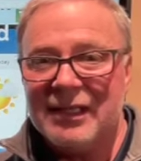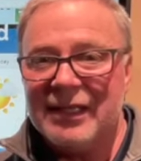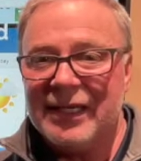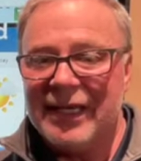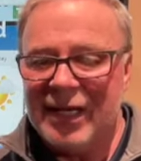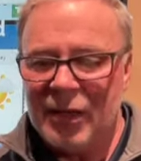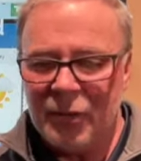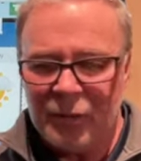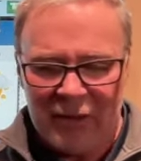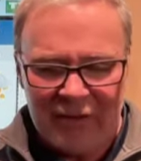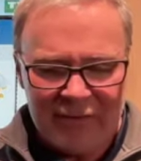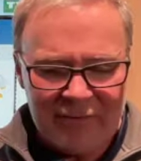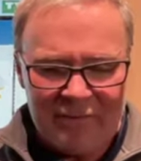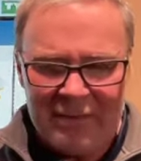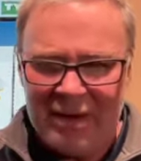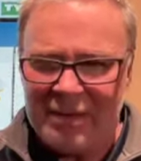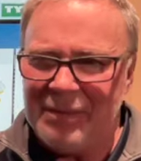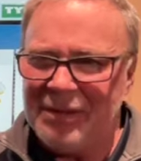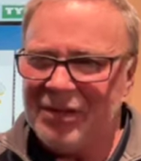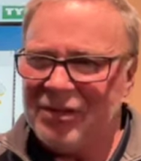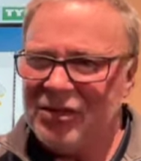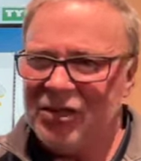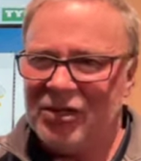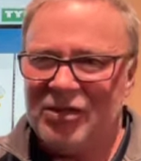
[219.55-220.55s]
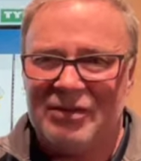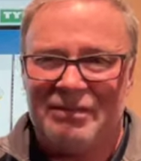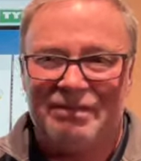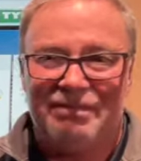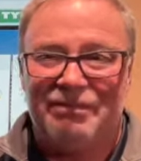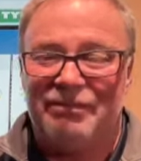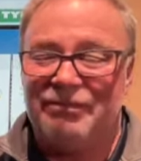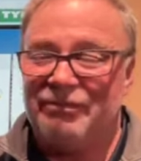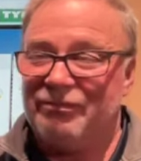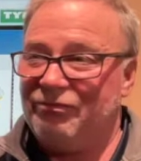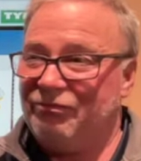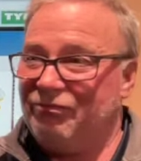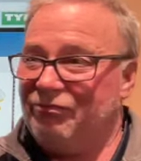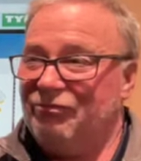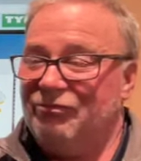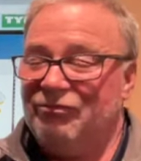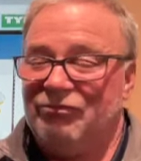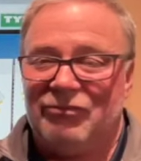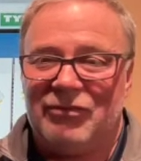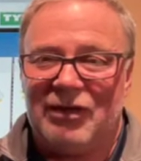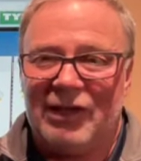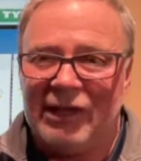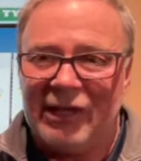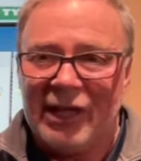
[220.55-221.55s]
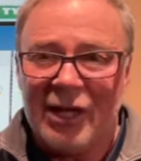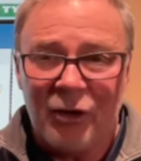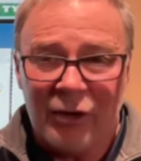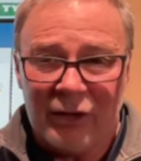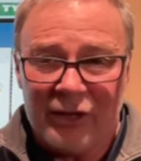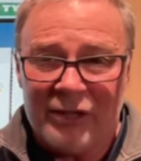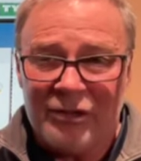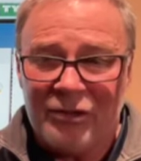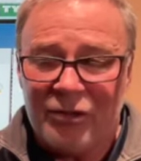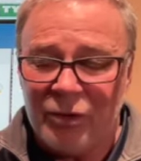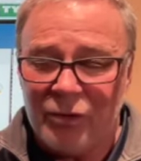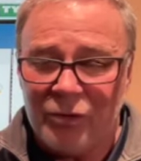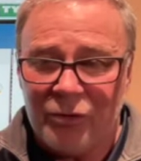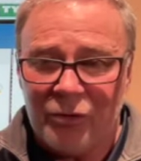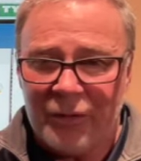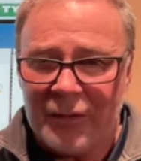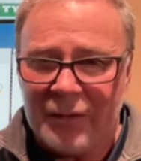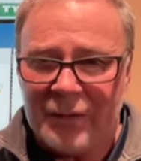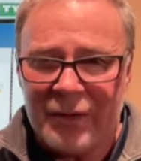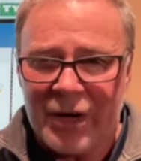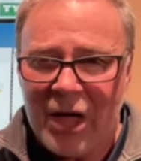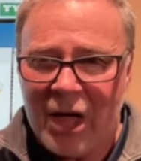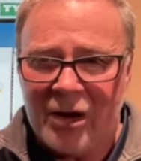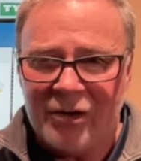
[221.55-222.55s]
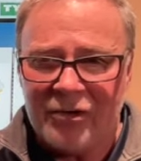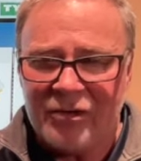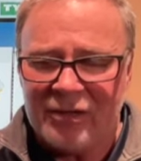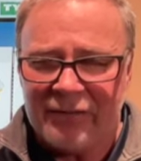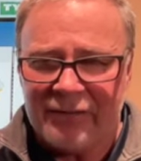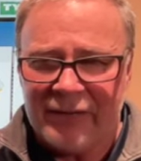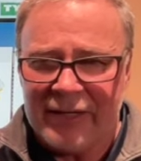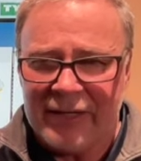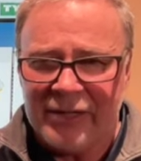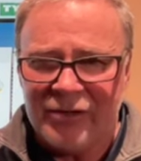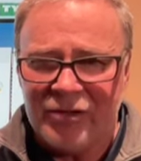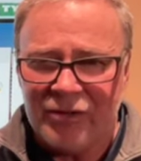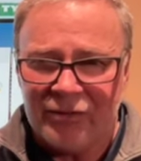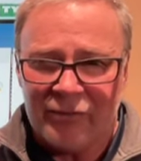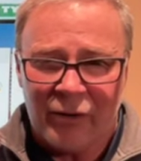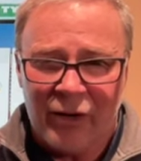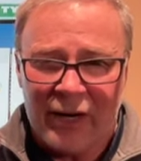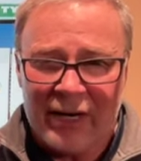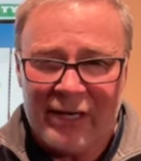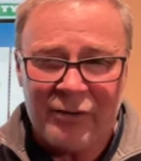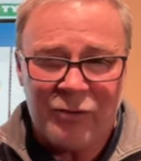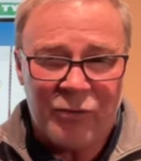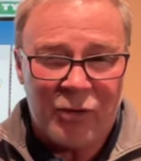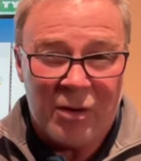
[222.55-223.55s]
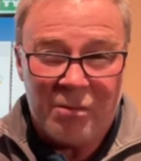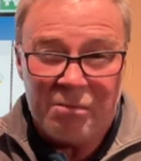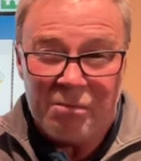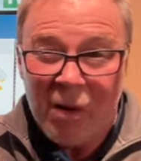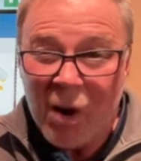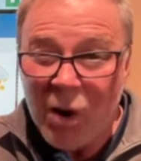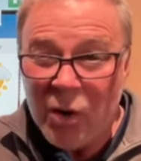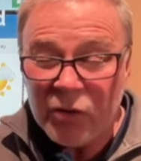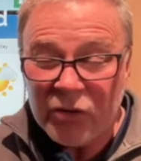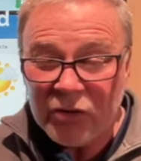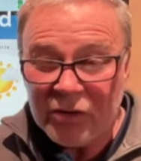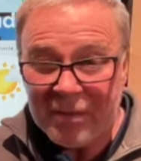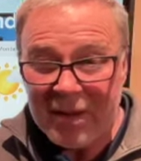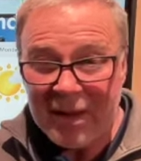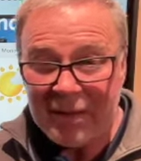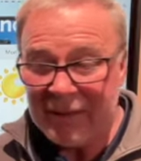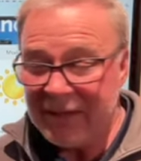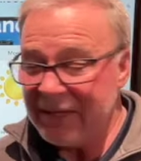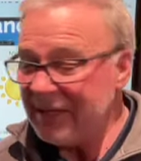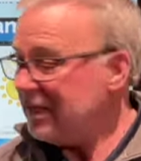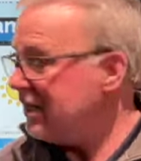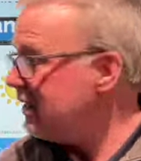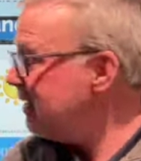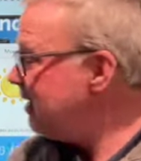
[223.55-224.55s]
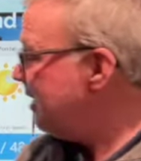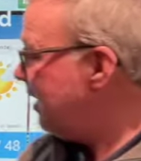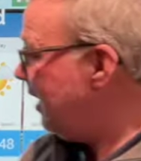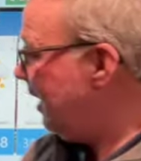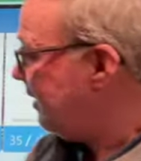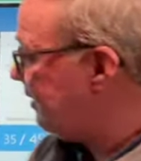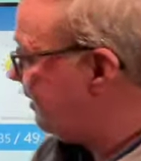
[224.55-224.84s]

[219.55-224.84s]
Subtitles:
Anywhere from maybe just literally 2-3 one-hundredths of an inch of rain to at most maybe a